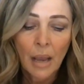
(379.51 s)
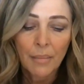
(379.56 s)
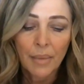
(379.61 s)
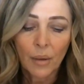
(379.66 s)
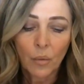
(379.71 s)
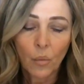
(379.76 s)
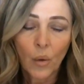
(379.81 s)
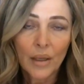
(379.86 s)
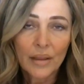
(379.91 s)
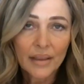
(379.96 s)

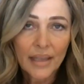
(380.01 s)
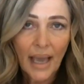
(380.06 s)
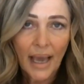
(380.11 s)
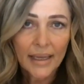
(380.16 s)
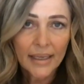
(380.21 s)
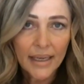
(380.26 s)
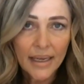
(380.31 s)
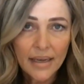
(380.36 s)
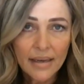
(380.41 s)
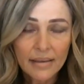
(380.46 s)
But what
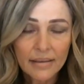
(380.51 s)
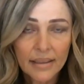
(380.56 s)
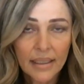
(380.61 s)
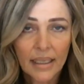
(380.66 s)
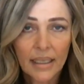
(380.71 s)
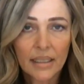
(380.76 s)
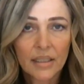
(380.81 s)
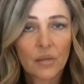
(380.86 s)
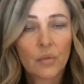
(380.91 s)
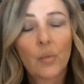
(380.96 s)
that
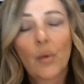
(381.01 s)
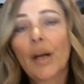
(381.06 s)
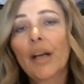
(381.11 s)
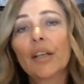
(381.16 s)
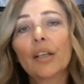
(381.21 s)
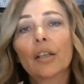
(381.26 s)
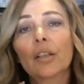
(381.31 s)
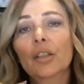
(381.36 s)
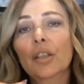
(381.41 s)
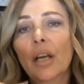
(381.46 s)
is where
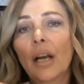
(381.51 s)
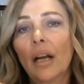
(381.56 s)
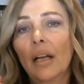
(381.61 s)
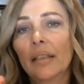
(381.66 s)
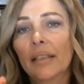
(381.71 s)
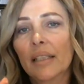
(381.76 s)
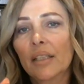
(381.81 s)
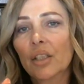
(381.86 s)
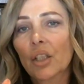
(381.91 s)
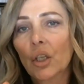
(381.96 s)
your
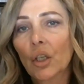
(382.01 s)
child is